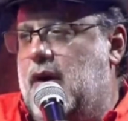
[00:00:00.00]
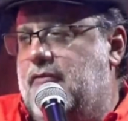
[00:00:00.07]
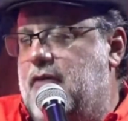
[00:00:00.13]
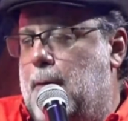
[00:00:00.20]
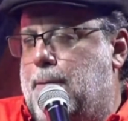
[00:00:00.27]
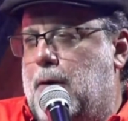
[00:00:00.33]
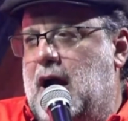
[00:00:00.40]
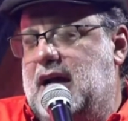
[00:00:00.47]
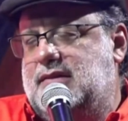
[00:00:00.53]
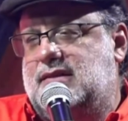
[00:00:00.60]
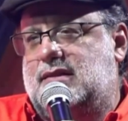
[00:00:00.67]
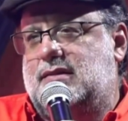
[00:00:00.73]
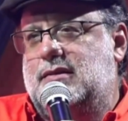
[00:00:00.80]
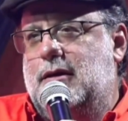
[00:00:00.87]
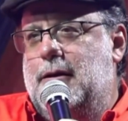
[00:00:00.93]
the
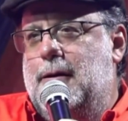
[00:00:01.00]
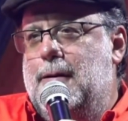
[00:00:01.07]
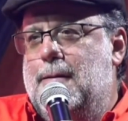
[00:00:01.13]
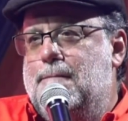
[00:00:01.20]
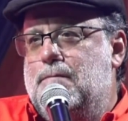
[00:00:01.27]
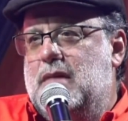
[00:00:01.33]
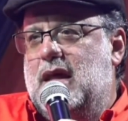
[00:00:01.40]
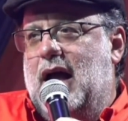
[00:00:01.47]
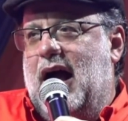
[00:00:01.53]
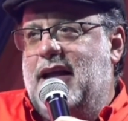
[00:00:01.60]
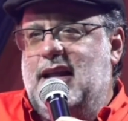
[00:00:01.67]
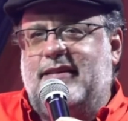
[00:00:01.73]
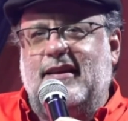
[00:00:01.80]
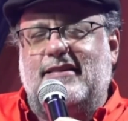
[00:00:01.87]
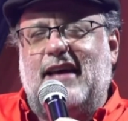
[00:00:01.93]
press. And
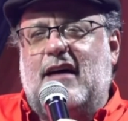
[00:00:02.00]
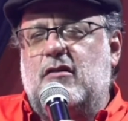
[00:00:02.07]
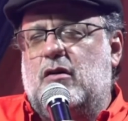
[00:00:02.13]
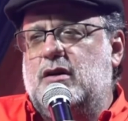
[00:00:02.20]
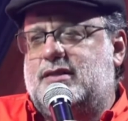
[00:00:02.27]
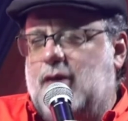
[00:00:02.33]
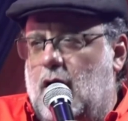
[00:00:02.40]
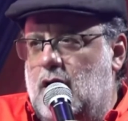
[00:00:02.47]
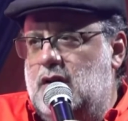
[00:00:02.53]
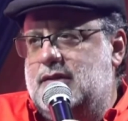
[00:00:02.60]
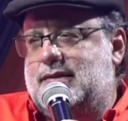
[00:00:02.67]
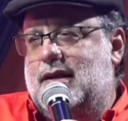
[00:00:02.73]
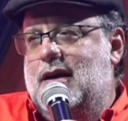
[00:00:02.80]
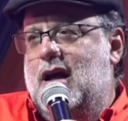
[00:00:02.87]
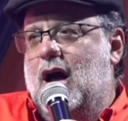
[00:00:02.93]
it is a
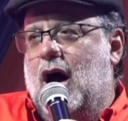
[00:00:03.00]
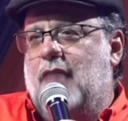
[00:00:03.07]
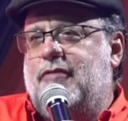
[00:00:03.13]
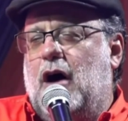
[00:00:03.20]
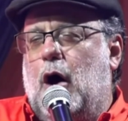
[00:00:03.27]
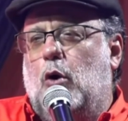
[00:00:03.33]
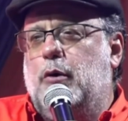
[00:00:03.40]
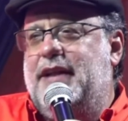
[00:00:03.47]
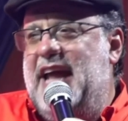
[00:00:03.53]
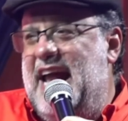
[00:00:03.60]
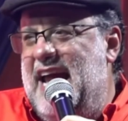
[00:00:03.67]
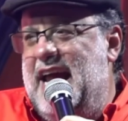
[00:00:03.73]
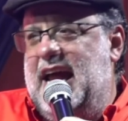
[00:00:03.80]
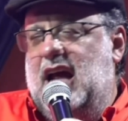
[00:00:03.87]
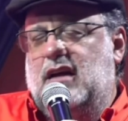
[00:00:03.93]
result of how
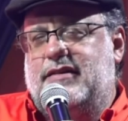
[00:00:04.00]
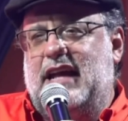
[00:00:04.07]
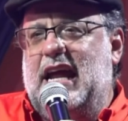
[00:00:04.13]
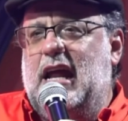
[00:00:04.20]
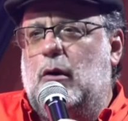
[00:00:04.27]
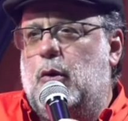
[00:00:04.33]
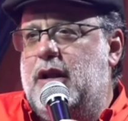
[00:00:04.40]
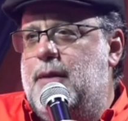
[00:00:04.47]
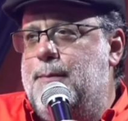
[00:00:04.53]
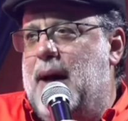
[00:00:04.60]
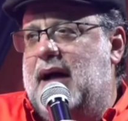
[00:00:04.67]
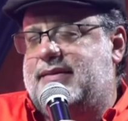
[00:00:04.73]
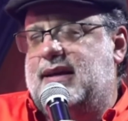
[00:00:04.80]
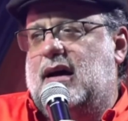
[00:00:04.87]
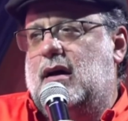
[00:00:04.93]
they deal with the
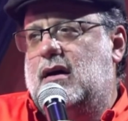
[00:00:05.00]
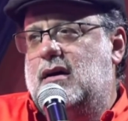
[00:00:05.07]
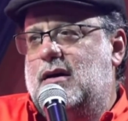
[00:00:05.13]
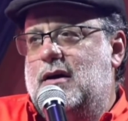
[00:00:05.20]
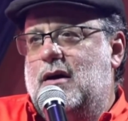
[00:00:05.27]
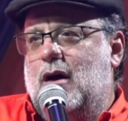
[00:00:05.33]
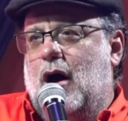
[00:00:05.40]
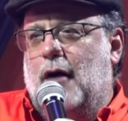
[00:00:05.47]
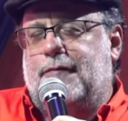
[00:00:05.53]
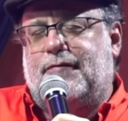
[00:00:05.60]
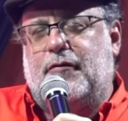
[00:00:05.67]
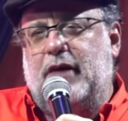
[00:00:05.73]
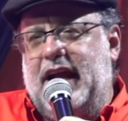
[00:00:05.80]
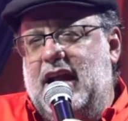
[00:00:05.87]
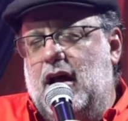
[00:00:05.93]
matter of
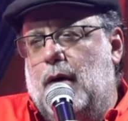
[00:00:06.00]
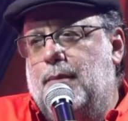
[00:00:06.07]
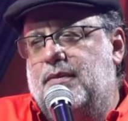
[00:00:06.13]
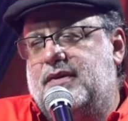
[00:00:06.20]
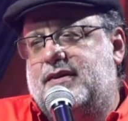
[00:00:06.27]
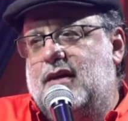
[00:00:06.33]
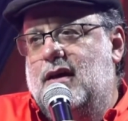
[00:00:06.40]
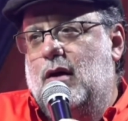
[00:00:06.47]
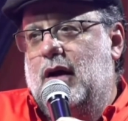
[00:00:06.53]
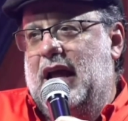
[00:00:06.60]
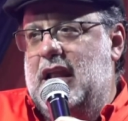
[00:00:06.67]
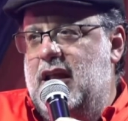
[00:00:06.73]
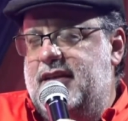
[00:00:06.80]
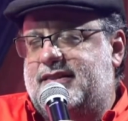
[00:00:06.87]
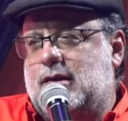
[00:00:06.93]
freedoms in
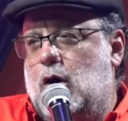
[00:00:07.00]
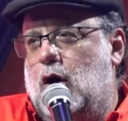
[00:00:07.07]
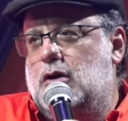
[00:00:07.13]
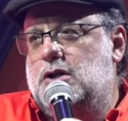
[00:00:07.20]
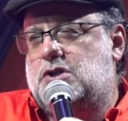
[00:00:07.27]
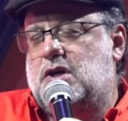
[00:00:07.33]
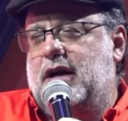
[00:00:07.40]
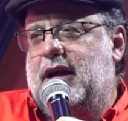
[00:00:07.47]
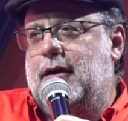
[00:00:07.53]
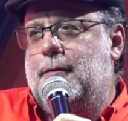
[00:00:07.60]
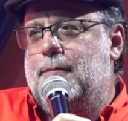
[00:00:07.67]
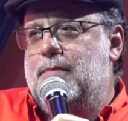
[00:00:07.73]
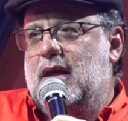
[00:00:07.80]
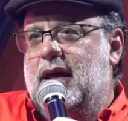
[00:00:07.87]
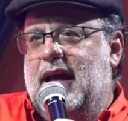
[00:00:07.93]
this country.
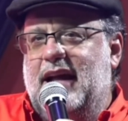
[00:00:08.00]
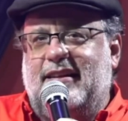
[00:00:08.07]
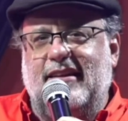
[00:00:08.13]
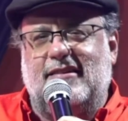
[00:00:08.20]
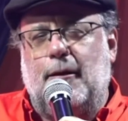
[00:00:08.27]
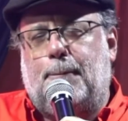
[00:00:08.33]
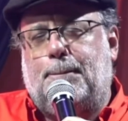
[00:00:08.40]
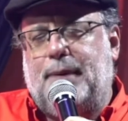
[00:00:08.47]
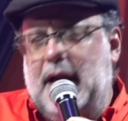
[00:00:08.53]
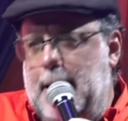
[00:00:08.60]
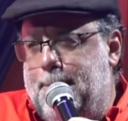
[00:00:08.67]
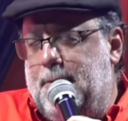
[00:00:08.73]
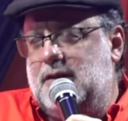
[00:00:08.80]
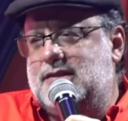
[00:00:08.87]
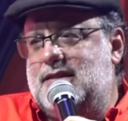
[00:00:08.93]
It is the
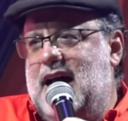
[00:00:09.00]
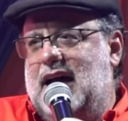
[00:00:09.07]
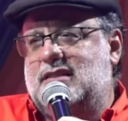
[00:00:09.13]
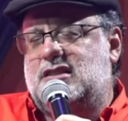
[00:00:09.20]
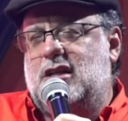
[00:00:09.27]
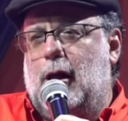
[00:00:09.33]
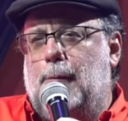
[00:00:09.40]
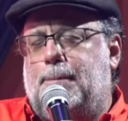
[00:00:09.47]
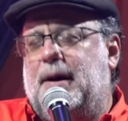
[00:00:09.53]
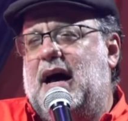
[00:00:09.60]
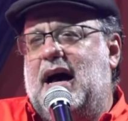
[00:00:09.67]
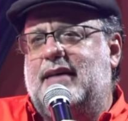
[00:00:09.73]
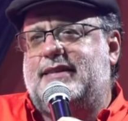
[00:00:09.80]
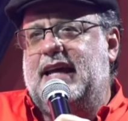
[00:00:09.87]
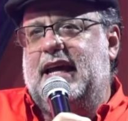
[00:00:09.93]
People's National
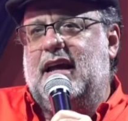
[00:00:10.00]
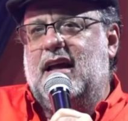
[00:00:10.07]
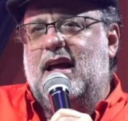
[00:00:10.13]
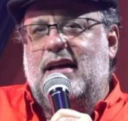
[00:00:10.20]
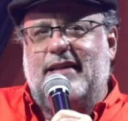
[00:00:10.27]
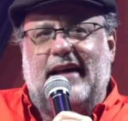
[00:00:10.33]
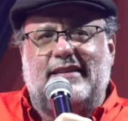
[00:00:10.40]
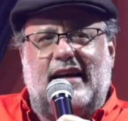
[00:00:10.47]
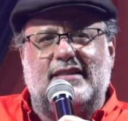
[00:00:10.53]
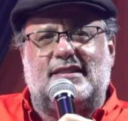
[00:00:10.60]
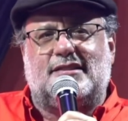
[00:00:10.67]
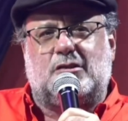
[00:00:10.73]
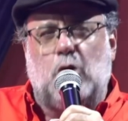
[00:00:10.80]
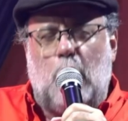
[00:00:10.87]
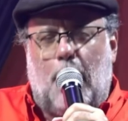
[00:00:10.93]
Party that has
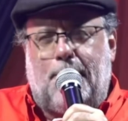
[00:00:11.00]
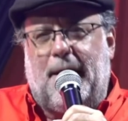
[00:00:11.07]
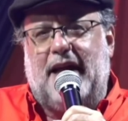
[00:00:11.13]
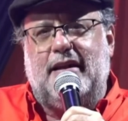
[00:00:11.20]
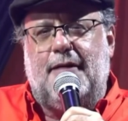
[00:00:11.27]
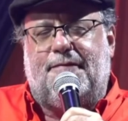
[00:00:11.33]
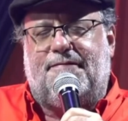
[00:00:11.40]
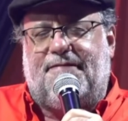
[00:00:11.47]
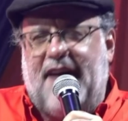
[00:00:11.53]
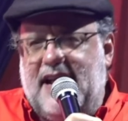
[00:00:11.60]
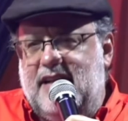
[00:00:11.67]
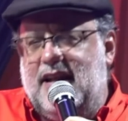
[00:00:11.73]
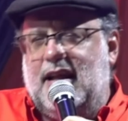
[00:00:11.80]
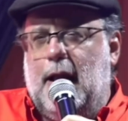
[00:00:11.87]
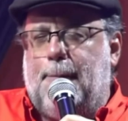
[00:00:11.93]
stood up and
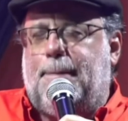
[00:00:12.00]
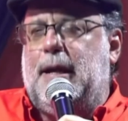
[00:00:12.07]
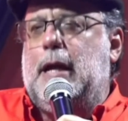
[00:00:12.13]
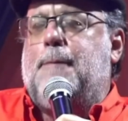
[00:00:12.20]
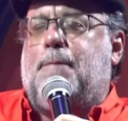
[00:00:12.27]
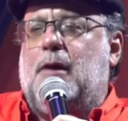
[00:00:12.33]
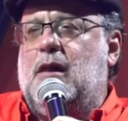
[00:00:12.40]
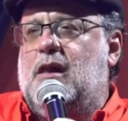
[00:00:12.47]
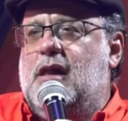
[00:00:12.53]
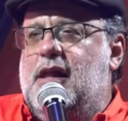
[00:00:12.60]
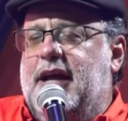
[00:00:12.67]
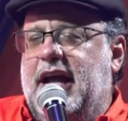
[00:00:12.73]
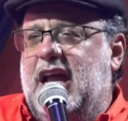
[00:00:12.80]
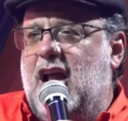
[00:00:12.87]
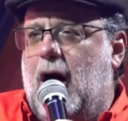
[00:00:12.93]
defended the people
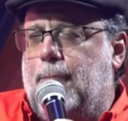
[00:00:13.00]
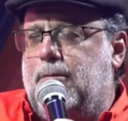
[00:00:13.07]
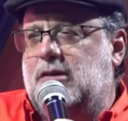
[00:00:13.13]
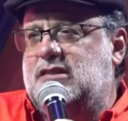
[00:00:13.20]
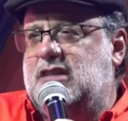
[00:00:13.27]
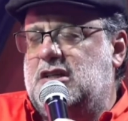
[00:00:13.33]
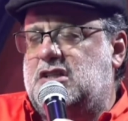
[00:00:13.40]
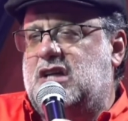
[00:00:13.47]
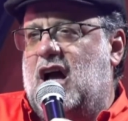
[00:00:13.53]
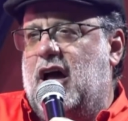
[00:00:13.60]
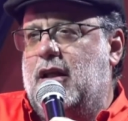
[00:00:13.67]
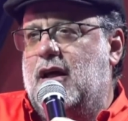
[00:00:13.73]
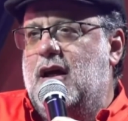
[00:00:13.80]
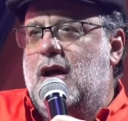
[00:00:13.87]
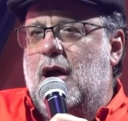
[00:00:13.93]
in
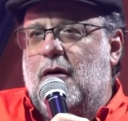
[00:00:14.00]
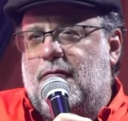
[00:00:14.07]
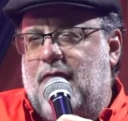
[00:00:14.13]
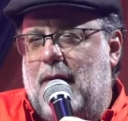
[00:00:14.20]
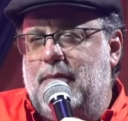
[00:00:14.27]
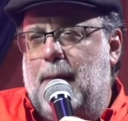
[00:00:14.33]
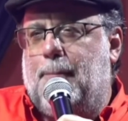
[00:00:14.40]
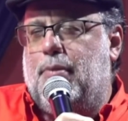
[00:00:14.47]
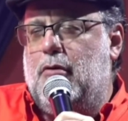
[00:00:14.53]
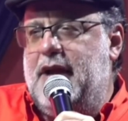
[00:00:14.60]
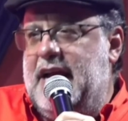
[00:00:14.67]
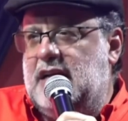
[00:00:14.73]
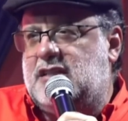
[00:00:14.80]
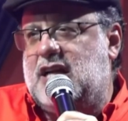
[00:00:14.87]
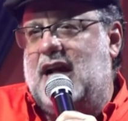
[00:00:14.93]
opposition from the
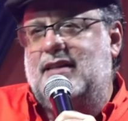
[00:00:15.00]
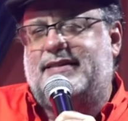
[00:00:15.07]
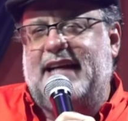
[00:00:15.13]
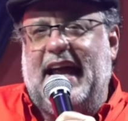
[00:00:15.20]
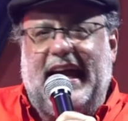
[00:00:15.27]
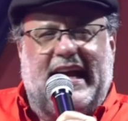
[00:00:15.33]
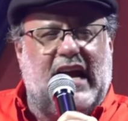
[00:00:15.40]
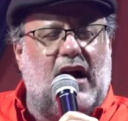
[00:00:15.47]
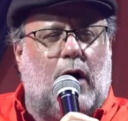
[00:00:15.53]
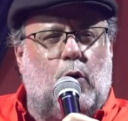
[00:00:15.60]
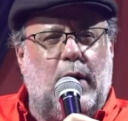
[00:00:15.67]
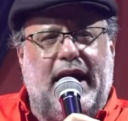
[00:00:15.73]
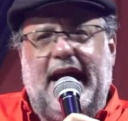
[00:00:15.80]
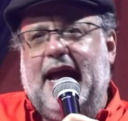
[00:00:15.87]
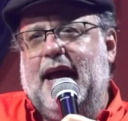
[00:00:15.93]
breach and taking
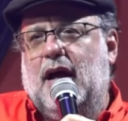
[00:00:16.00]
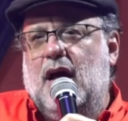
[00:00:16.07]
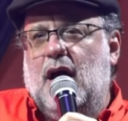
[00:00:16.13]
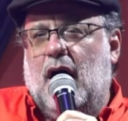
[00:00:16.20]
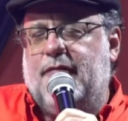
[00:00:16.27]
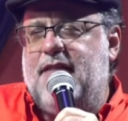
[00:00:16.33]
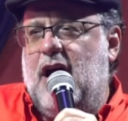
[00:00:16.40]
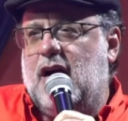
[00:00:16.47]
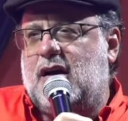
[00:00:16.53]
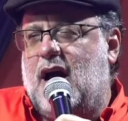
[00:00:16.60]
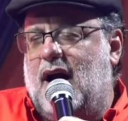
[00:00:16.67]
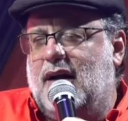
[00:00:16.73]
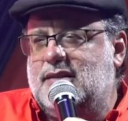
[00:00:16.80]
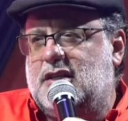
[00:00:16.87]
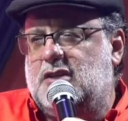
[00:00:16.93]
away of their
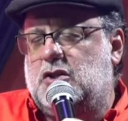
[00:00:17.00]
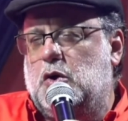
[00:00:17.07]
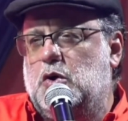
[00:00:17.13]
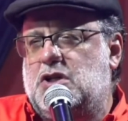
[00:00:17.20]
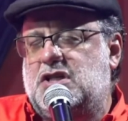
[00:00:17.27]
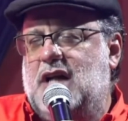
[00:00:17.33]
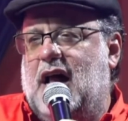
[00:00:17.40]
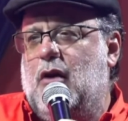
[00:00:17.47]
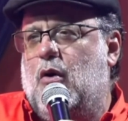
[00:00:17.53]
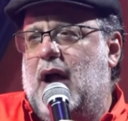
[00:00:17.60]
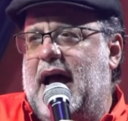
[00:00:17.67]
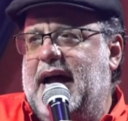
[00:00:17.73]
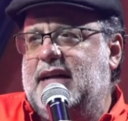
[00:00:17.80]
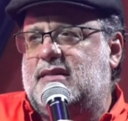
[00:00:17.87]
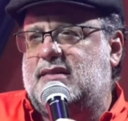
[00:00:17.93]
constitutional
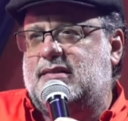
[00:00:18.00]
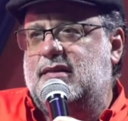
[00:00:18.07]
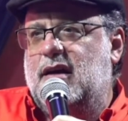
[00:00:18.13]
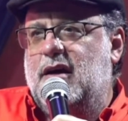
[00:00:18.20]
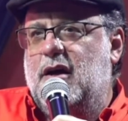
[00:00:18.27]
rights.